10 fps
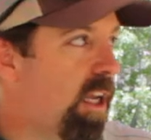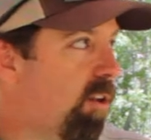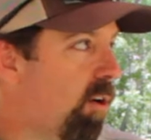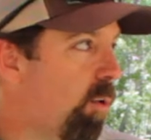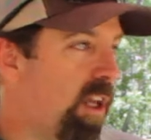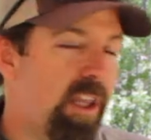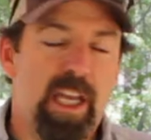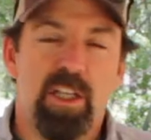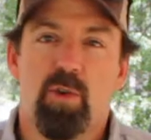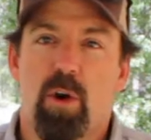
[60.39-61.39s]
either with
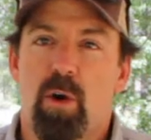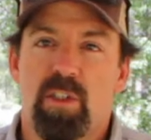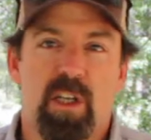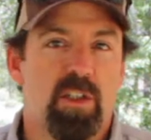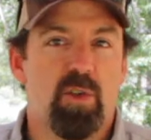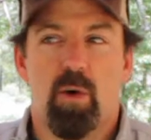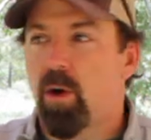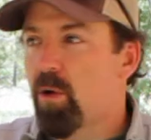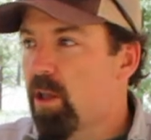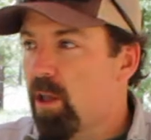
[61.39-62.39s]
heat stroke,
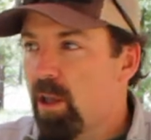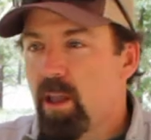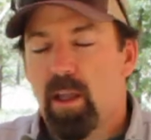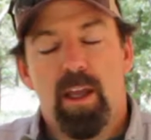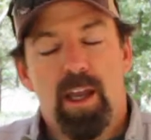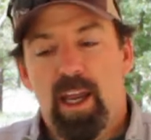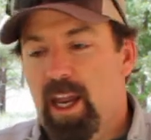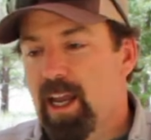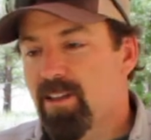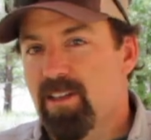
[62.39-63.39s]
sunstroke,
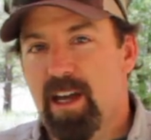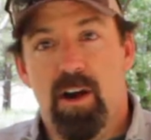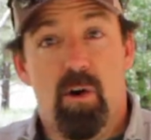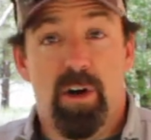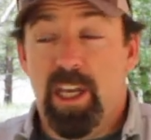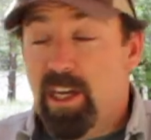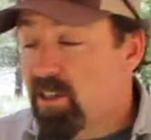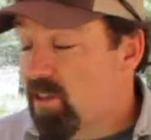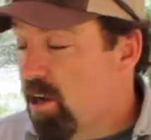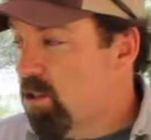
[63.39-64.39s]
and, uh, or heat
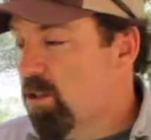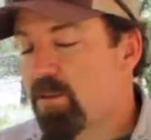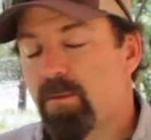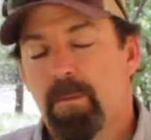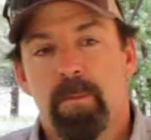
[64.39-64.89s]
exhaustion.